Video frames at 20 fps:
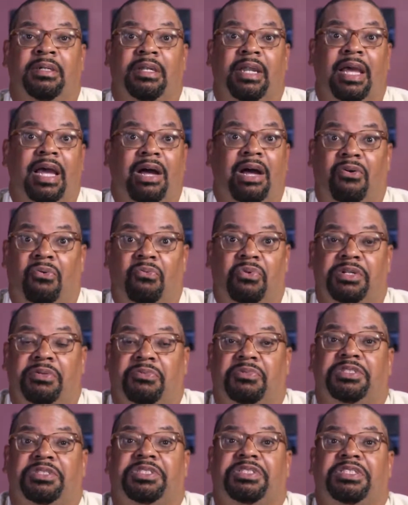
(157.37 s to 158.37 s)
Now,
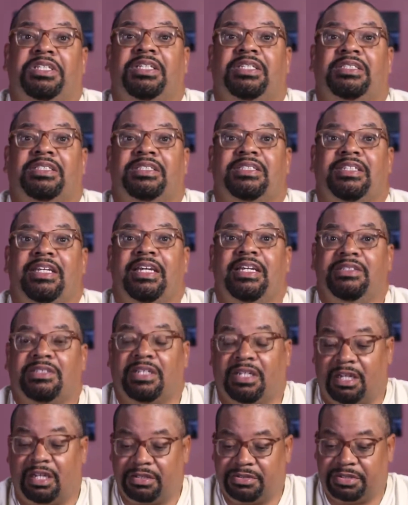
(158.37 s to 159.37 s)
we see in today's
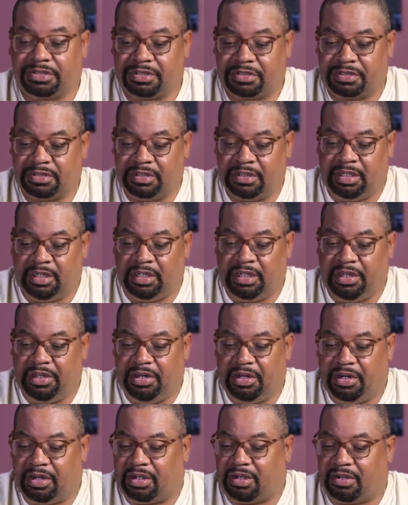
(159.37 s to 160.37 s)
culture,
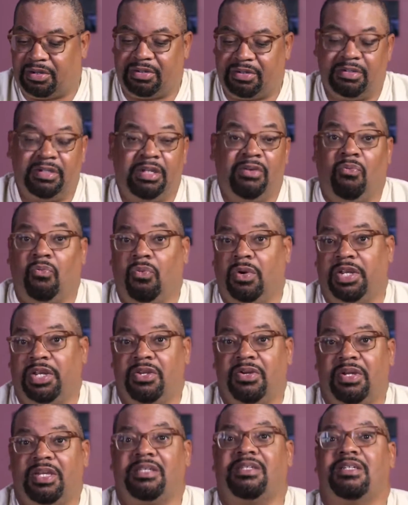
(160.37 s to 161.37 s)
where
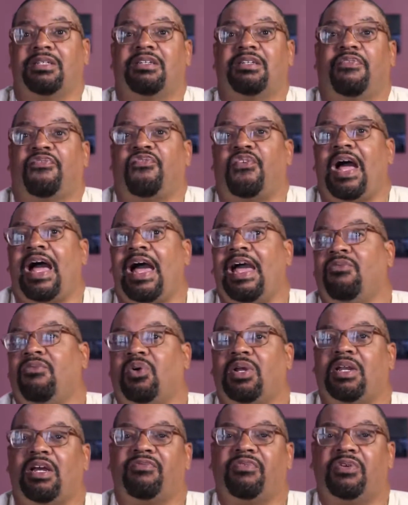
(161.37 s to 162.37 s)
you get to define
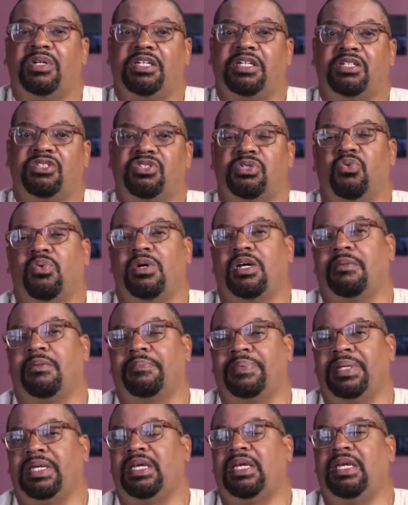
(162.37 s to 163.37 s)
whatever it is you want to
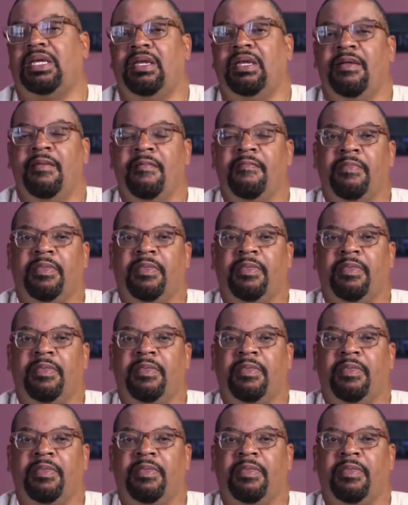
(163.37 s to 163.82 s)
be,